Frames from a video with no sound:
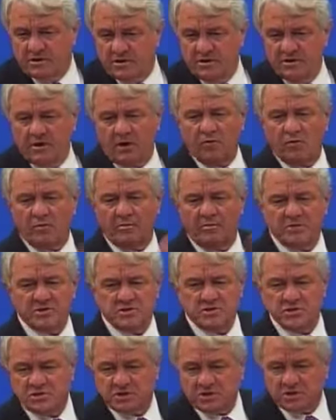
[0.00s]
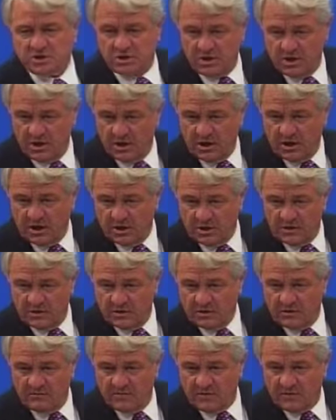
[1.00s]
In our business,
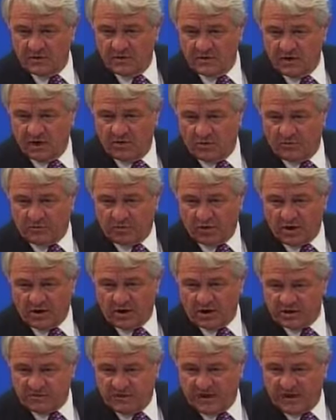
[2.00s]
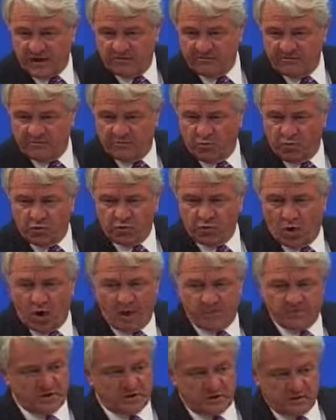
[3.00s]
in our products, we have the word
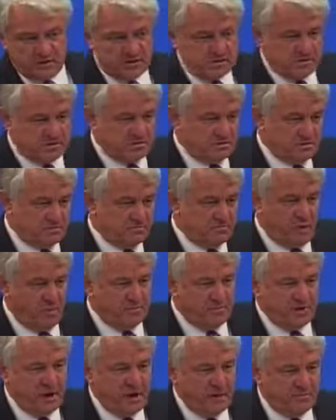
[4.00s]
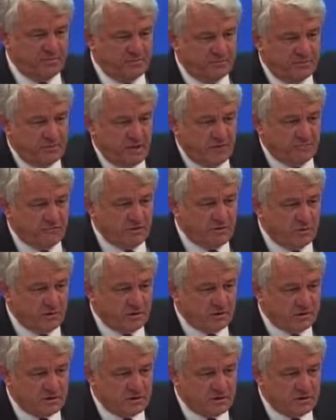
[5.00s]
objects popping up everywhere.